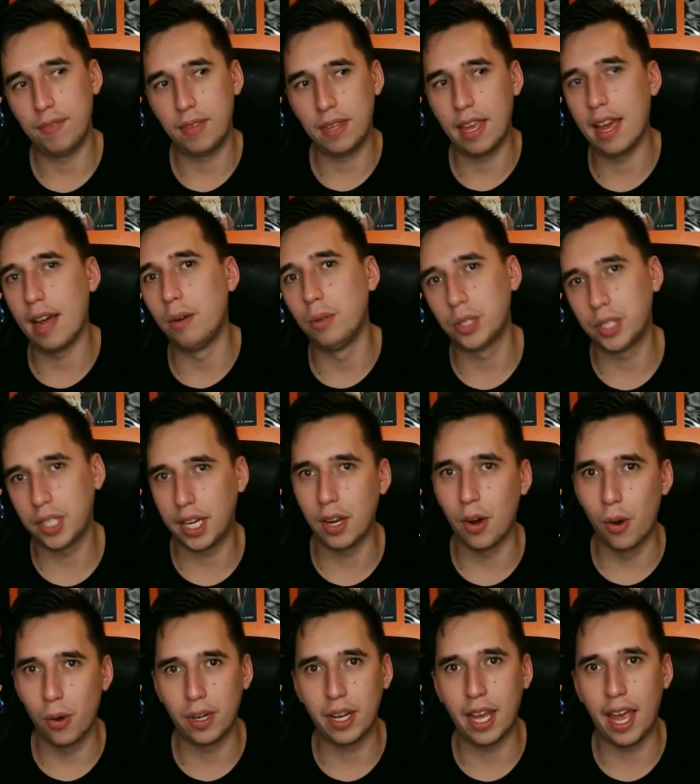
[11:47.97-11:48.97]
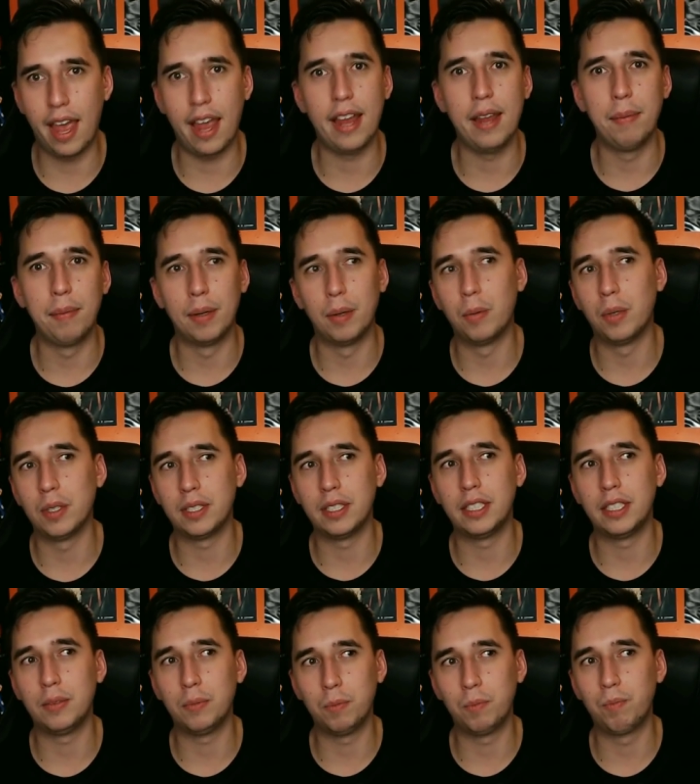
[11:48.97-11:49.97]
yeah, it was okay, but it
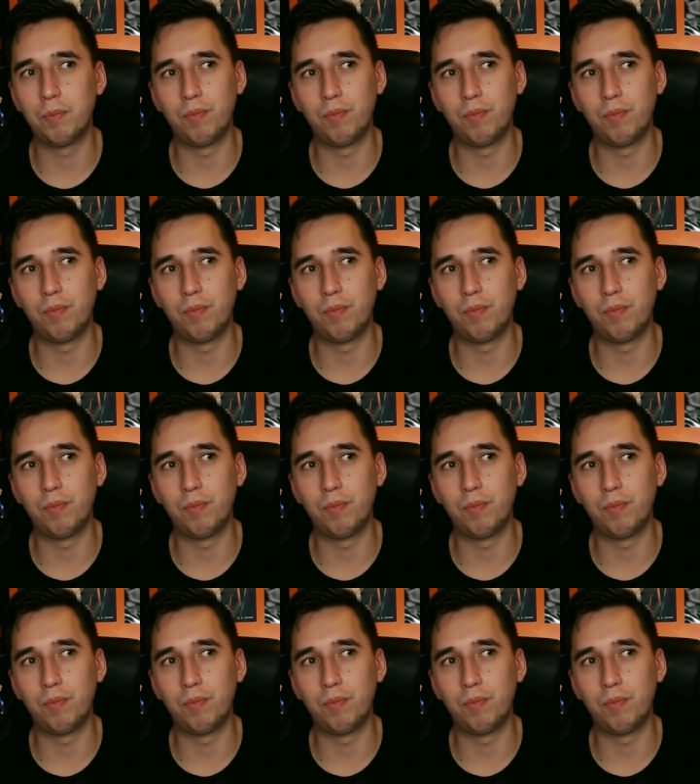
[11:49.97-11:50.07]
wasn't